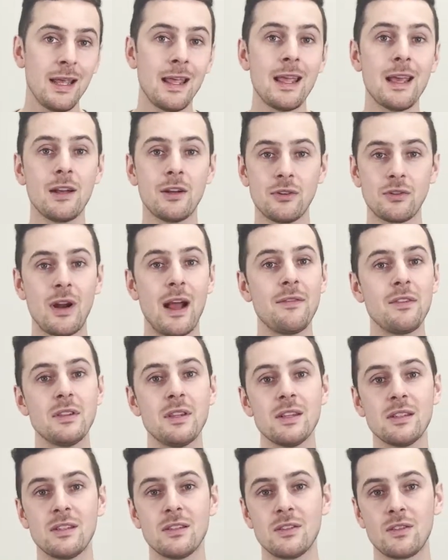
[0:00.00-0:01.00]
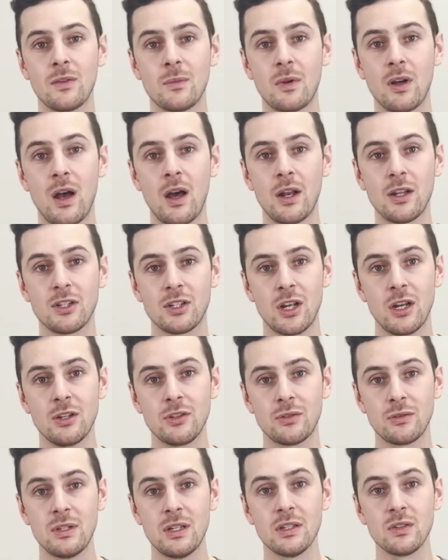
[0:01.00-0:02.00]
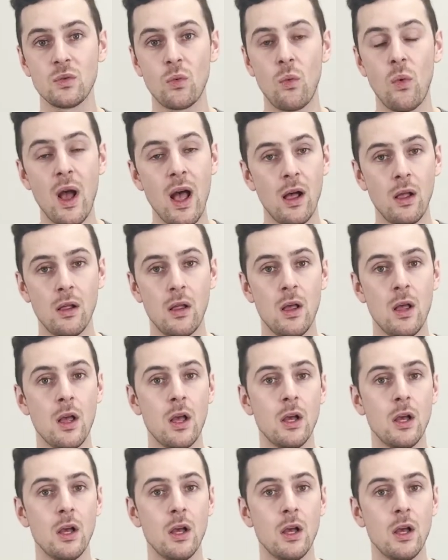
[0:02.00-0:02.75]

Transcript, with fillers: and a driving distance from cottage country as well.